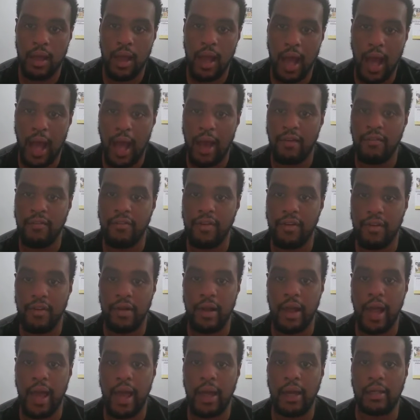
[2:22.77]
I've never
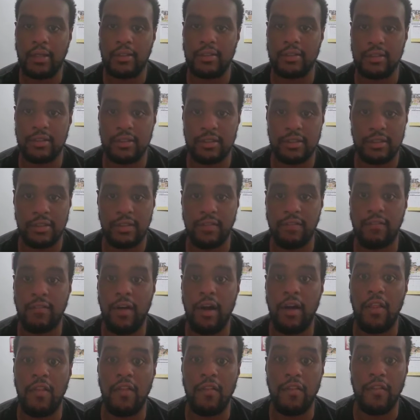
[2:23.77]
had a consistent
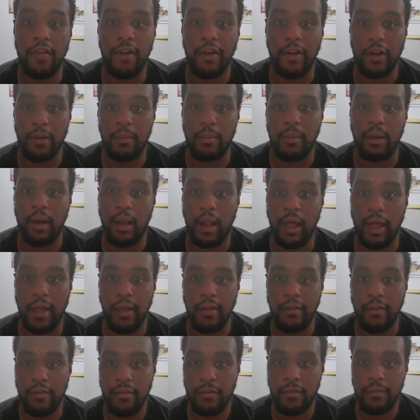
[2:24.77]
father figure in my
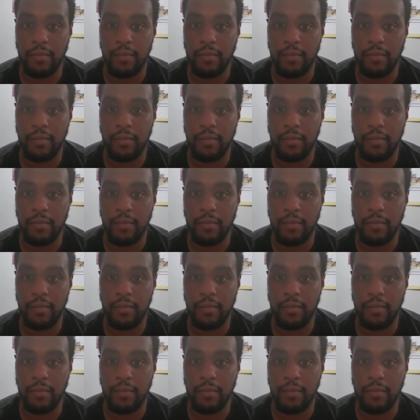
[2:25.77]
life.